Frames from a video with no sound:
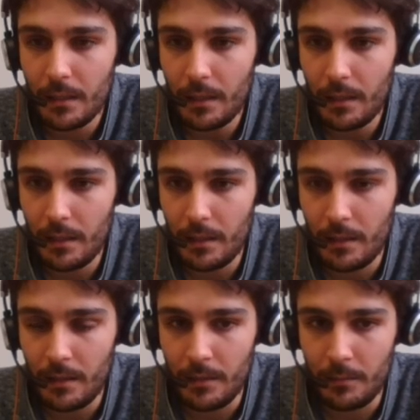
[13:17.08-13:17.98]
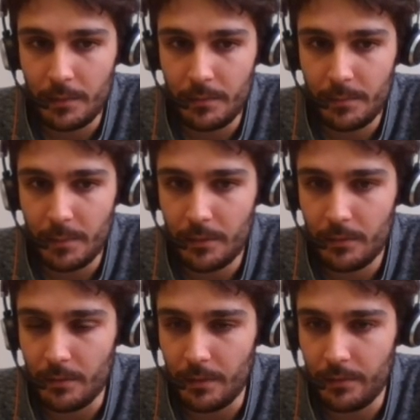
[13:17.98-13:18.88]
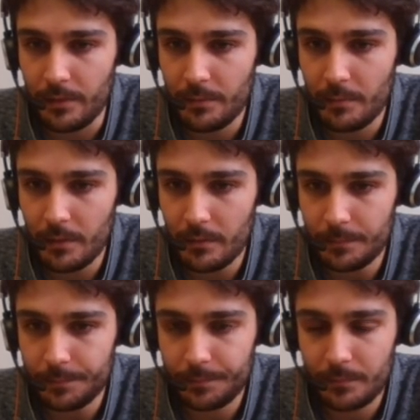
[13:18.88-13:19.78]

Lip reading: with respect to the reference model.